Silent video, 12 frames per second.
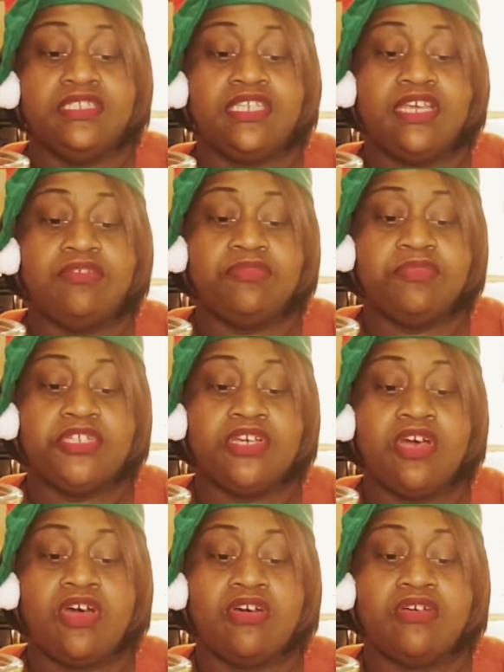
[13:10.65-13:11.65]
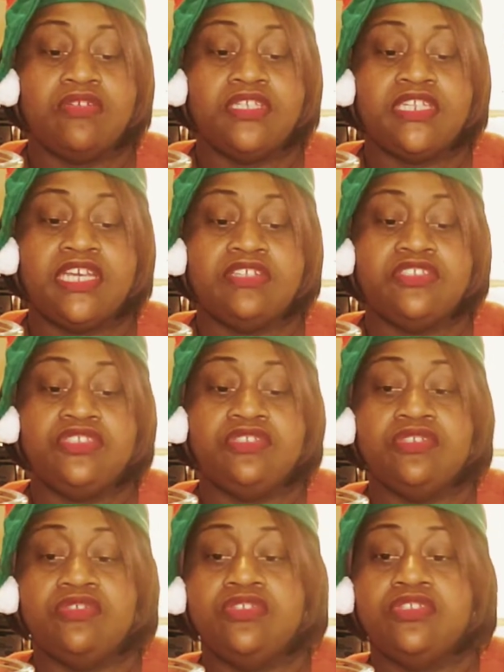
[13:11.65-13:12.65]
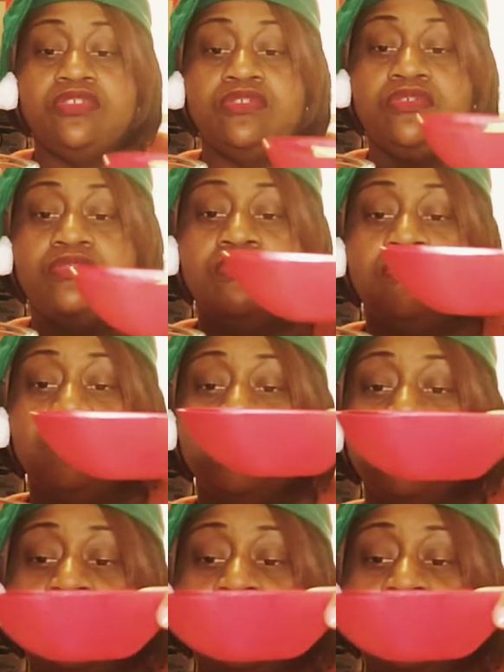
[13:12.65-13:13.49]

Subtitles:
that will be all. And I'll show you